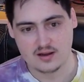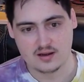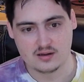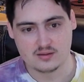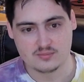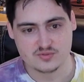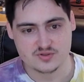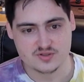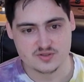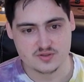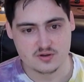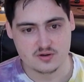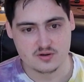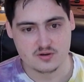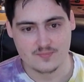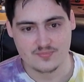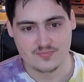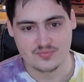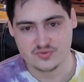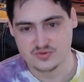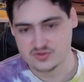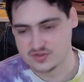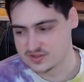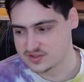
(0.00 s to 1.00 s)

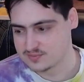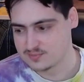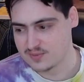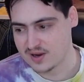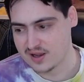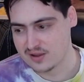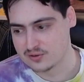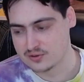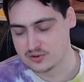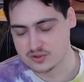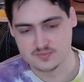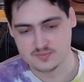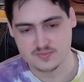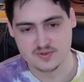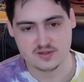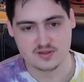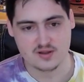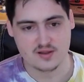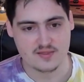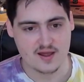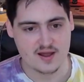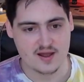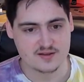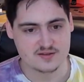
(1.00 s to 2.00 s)
So just my little spiel
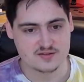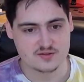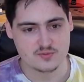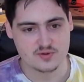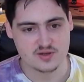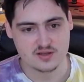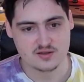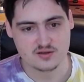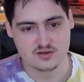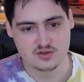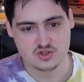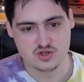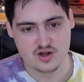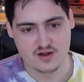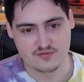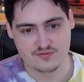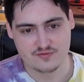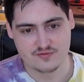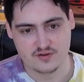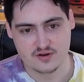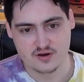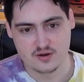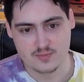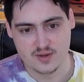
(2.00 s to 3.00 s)
on that. So we get into Java
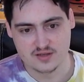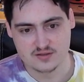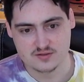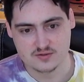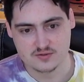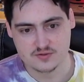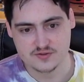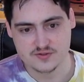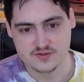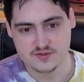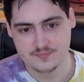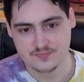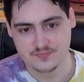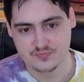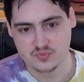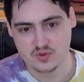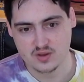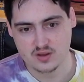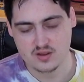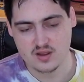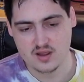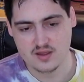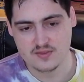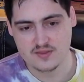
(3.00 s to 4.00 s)
fundamentals
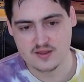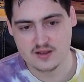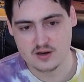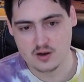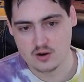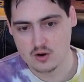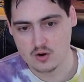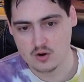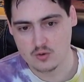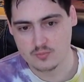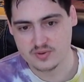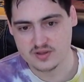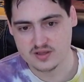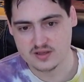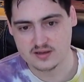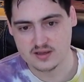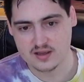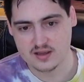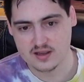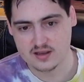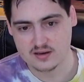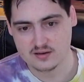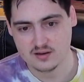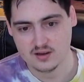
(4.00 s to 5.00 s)
and then OOP
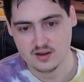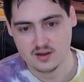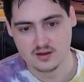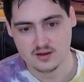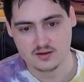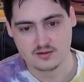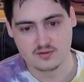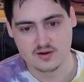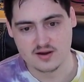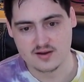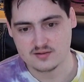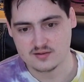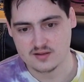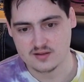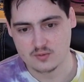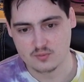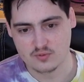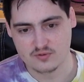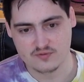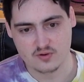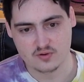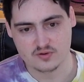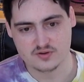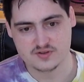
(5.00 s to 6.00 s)
again. Great that
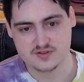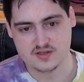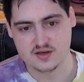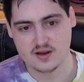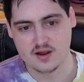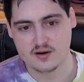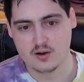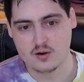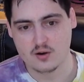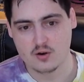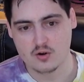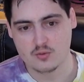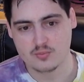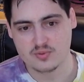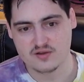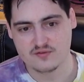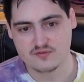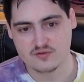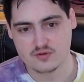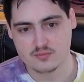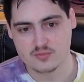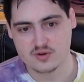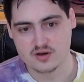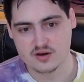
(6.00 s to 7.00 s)
we're focusing on OOP
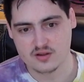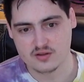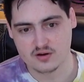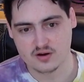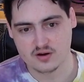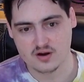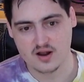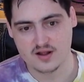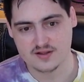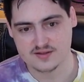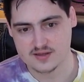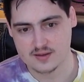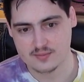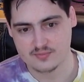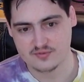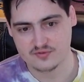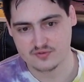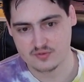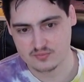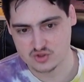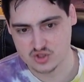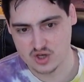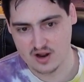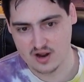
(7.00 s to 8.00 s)
from another concept
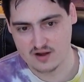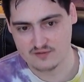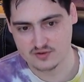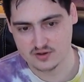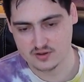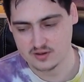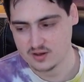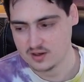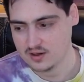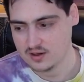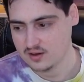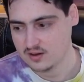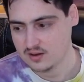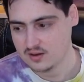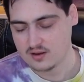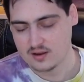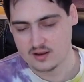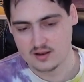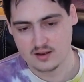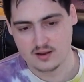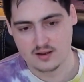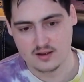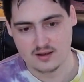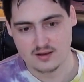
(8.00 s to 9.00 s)
from Java,
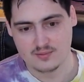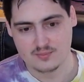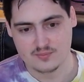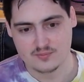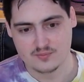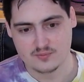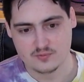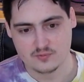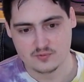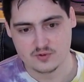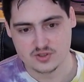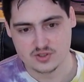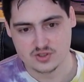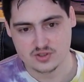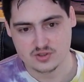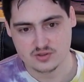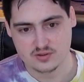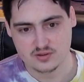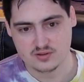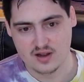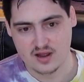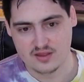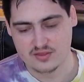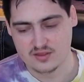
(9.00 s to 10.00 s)
which
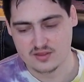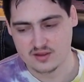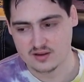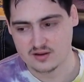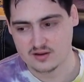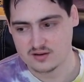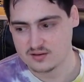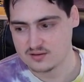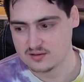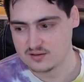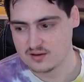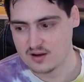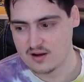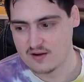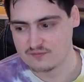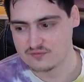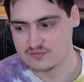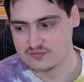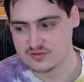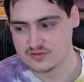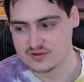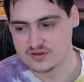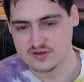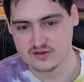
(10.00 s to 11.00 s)
I think
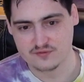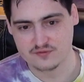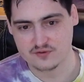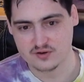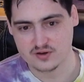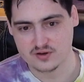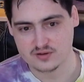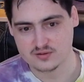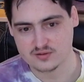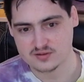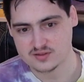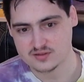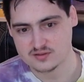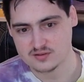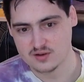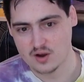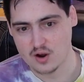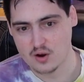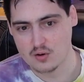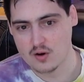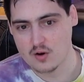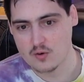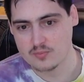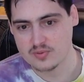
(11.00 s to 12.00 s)
of the different
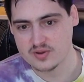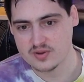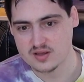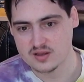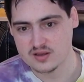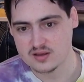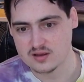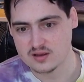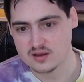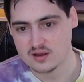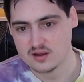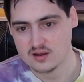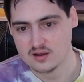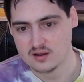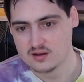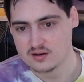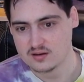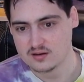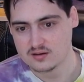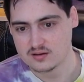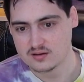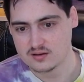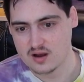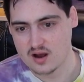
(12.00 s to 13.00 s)
OOP
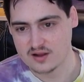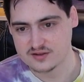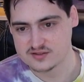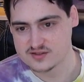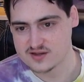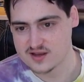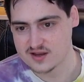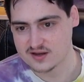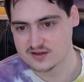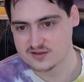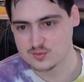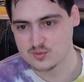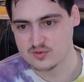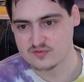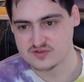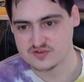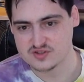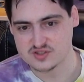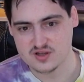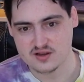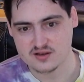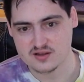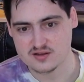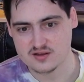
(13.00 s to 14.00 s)
contexts we've
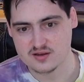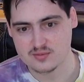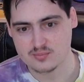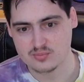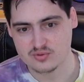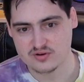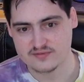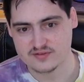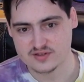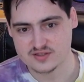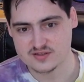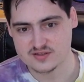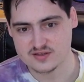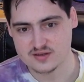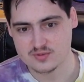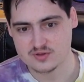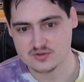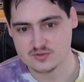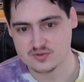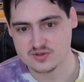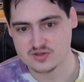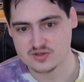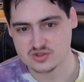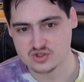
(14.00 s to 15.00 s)
studied in previously
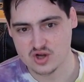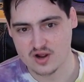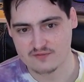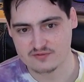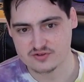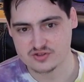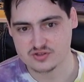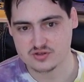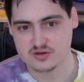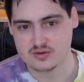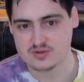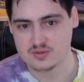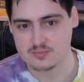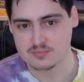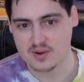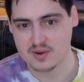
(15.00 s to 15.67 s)
between JavaScript and